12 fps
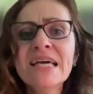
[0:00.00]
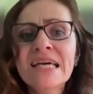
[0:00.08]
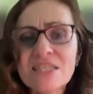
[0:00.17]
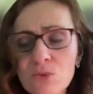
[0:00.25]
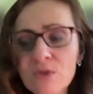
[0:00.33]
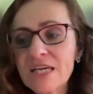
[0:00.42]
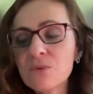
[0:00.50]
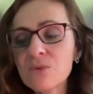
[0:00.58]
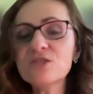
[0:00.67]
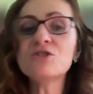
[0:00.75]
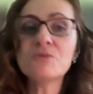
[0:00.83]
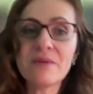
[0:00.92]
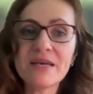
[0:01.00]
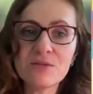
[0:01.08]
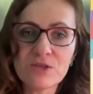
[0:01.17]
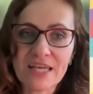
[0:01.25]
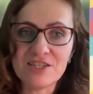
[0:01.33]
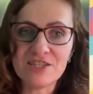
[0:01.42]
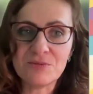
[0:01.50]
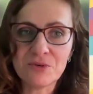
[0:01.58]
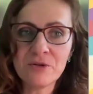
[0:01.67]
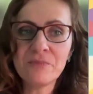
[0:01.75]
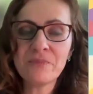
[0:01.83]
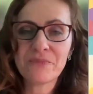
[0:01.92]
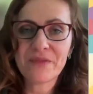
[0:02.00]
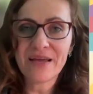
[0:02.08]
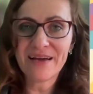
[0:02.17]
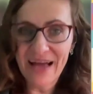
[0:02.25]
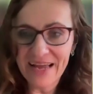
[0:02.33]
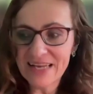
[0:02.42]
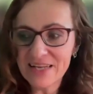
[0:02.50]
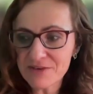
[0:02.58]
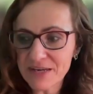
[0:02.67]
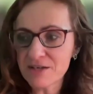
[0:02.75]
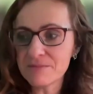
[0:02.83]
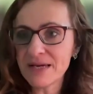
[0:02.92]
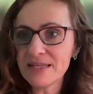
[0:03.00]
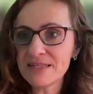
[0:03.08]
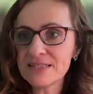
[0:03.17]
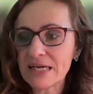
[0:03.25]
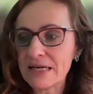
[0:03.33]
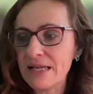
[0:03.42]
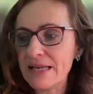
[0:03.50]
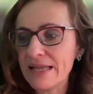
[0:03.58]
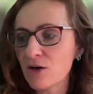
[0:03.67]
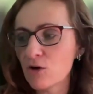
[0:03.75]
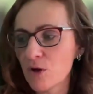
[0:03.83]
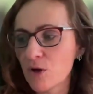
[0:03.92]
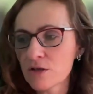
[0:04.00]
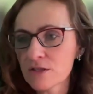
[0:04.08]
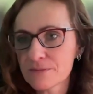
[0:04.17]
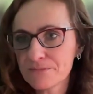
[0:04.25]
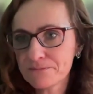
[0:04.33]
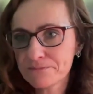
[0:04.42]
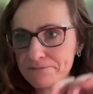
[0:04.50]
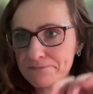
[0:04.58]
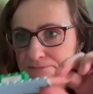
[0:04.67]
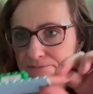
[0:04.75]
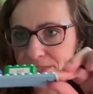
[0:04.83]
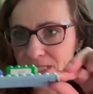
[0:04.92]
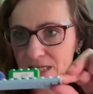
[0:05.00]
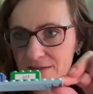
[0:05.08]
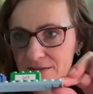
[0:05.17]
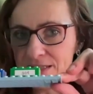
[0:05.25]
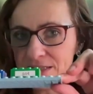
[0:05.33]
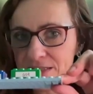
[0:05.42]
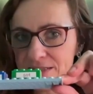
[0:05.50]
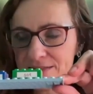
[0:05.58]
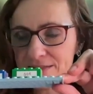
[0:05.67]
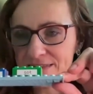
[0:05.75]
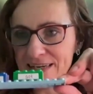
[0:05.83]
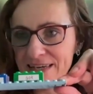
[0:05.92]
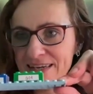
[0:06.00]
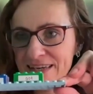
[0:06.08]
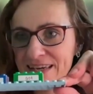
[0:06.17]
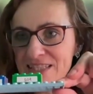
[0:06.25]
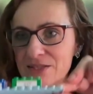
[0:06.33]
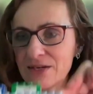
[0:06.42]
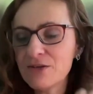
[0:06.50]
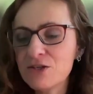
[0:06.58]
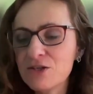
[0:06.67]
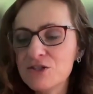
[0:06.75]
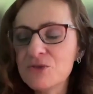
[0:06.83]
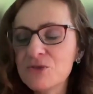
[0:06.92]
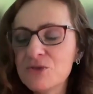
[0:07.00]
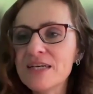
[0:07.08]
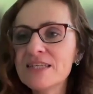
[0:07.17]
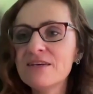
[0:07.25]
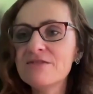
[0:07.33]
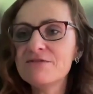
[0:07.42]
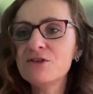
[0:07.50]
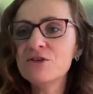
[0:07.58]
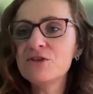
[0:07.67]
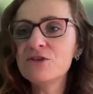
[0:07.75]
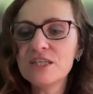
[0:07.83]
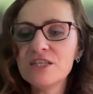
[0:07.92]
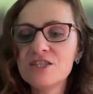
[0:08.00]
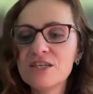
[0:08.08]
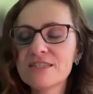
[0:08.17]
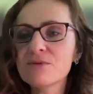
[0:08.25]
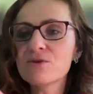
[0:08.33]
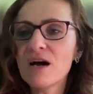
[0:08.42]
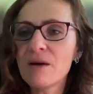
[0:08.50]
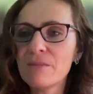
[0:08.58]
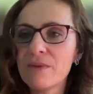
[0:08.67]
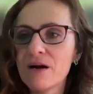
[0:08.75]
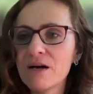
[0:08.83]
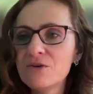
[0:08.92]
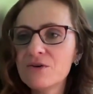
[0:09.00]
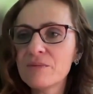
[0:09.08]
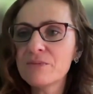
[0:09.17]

So what can we do to make it more tangible? Highly recommend Lego blocks like this, okay? So how you do it, if you're teaching some grammar, you are